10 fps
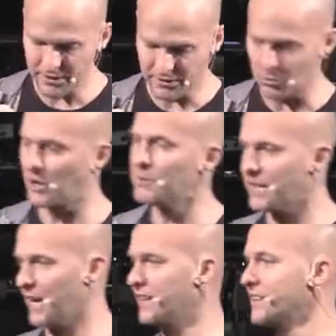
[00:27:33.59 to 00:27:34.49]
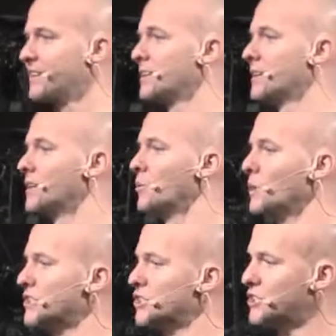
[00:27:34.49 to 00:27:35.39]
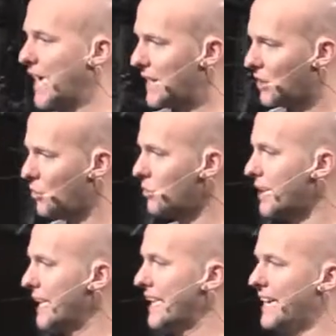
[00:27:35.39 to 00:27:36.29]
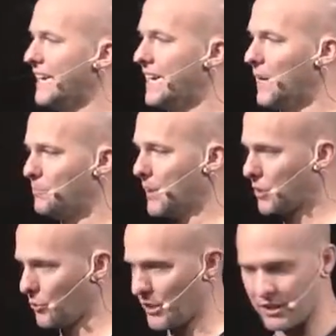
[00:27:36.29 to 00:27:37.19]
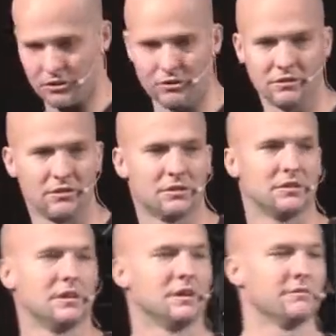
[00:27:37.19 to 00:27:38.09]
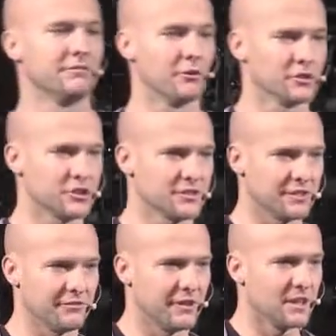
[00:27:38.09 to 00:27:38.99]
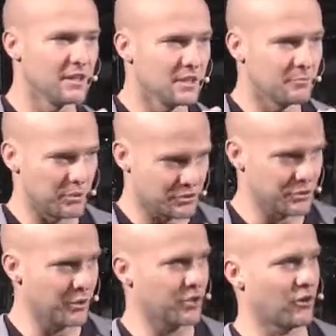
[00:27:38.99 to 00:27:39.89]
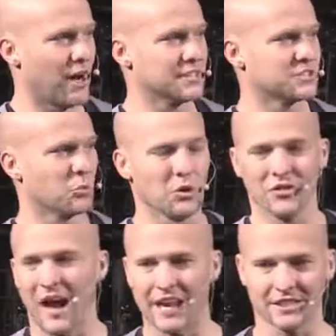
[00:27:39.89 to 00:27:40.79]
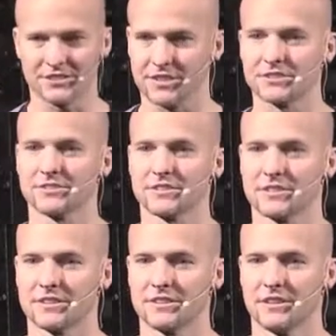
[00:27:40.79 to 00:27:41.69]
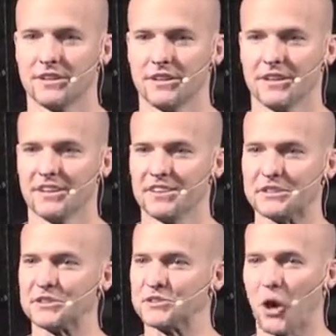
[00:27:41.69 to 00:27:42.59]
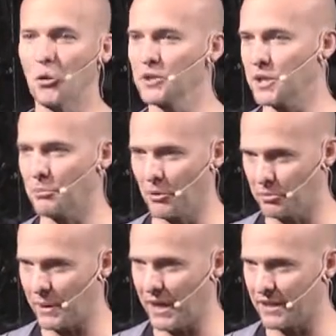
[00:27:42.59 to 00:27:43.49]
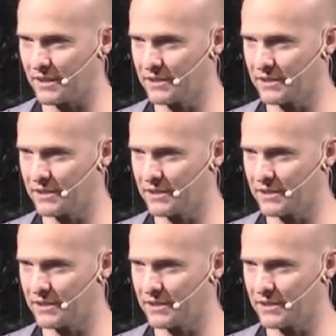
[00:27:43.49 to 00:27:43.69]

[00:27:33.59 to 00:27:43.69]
There will come a day when shallow, hypocritical versions of pursuing Christ will not exist. This is only a birth pang.